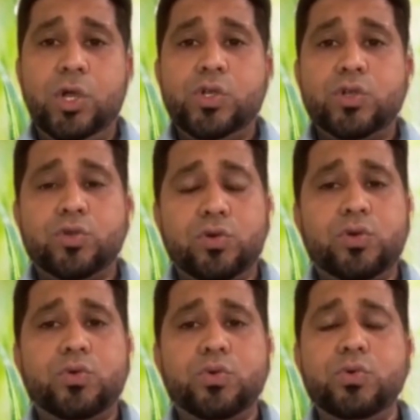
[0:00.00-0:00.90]
So
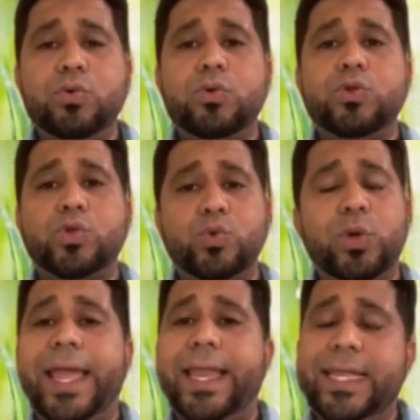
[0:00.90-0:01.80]
to sue
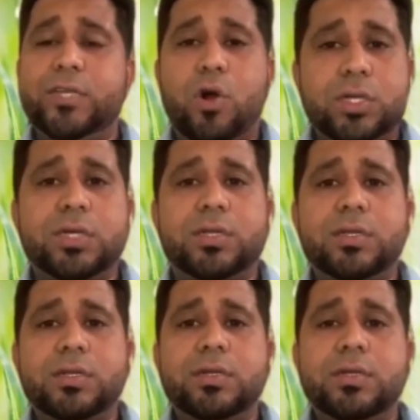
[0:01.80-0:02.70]
any doctor,
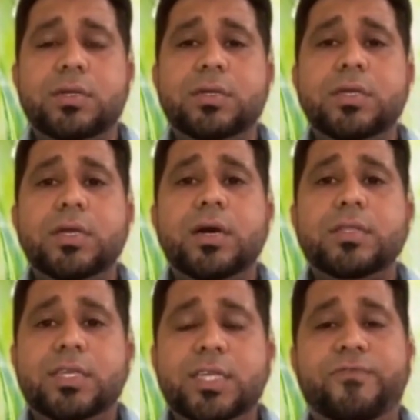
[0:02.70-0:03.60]

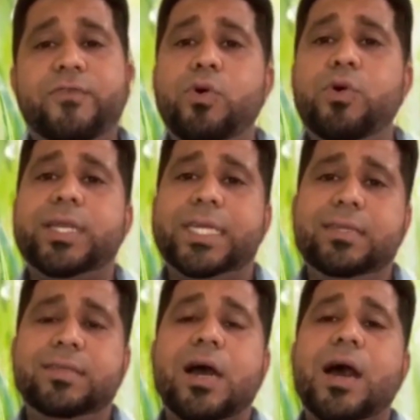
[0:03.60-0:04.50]
these 4
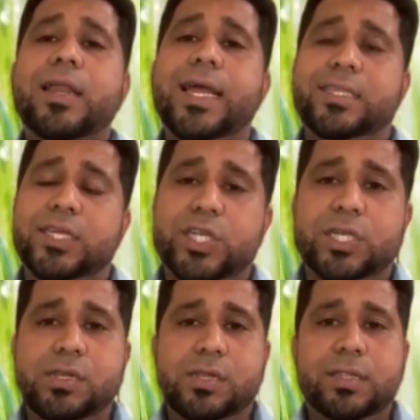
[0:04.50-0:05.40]
Ds are
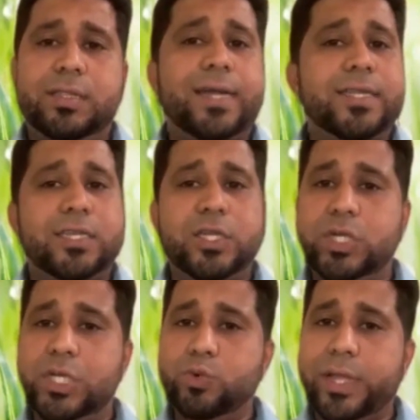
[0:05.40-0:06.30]
essential. That is
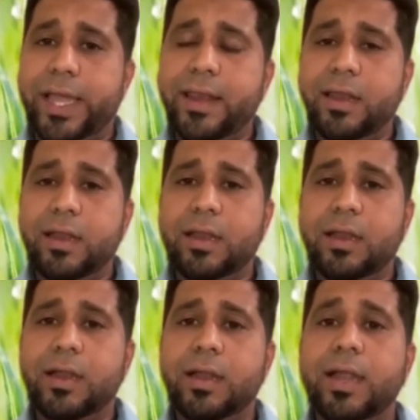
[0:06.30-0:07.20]
duty to care,
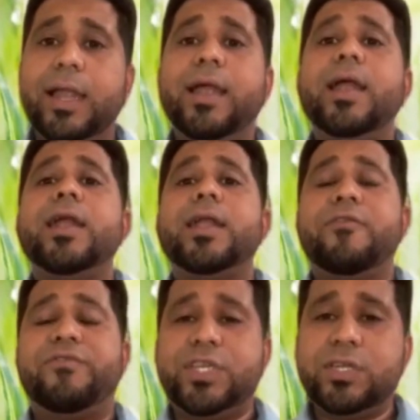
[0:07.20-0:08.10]

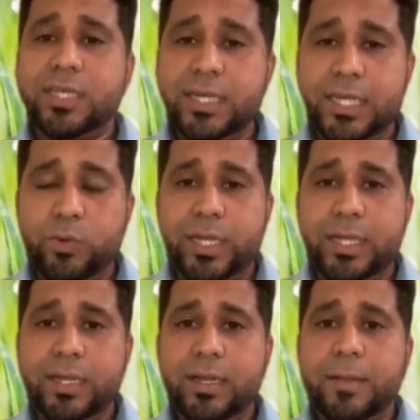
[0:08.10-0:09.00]
deficiency in duty,